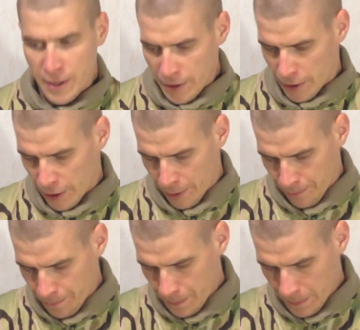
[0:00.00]

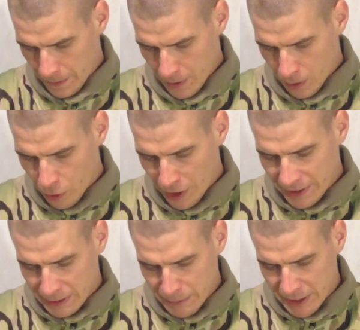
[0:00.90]
um,
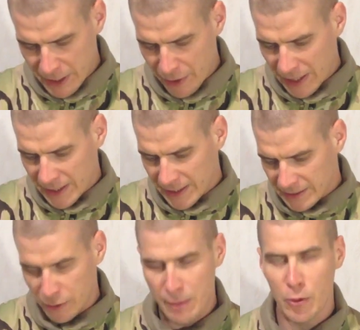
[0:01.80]
Gore-Tex material that is
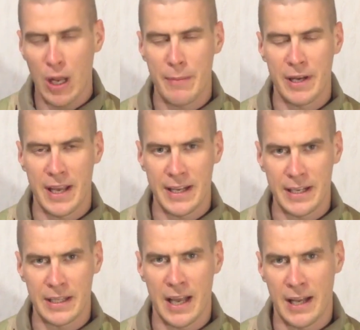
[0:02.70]
triple
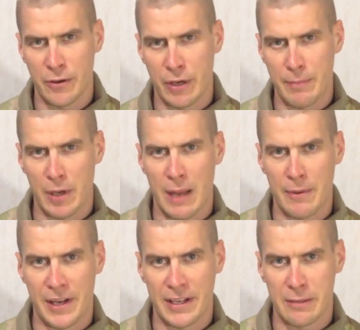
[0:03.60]
laminated and triple
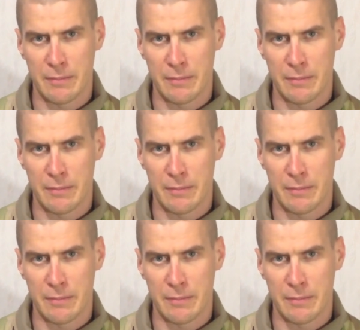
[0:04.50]
laminated